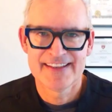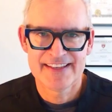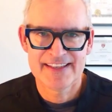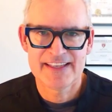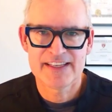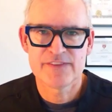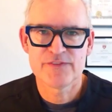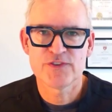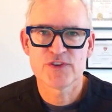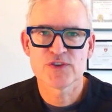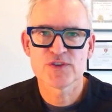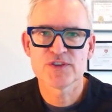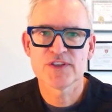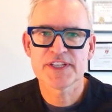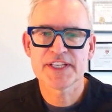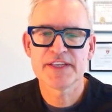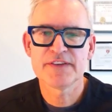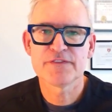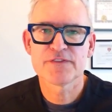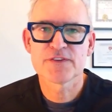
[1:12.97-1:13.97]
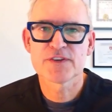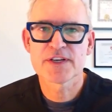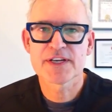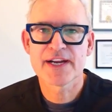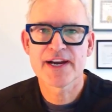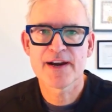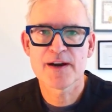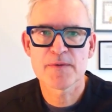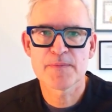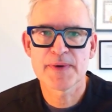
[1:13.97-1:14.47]
If you're looking for a
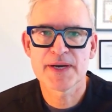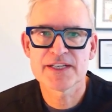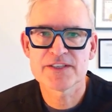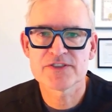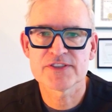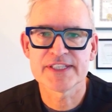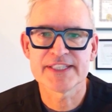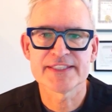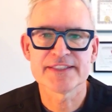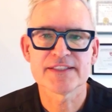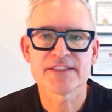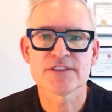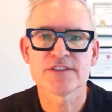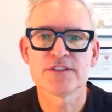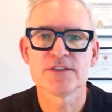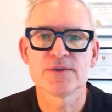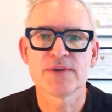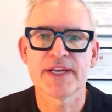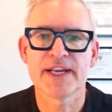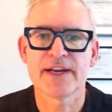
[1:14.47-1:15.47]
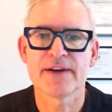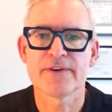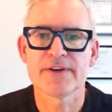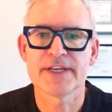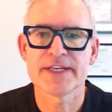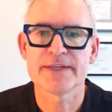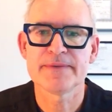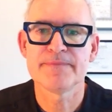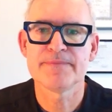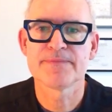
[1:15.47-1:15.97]
chiropractor in the Kelowna
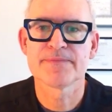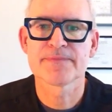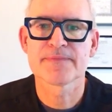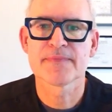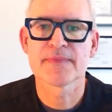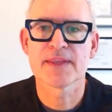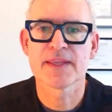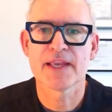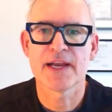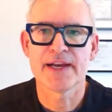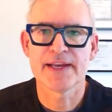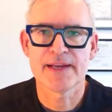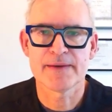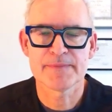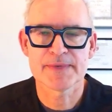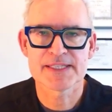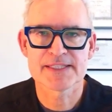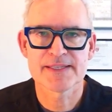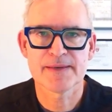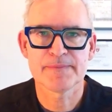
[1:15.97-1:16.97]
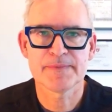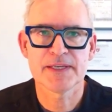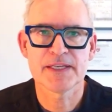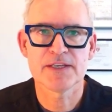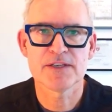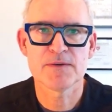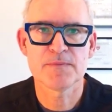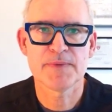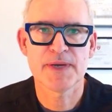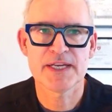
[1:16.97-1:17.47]
area, I am
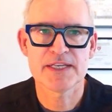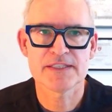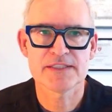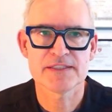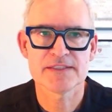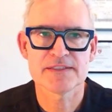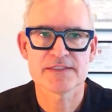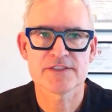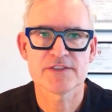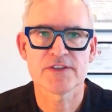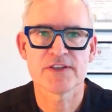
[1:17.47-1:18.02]
accepting new patients.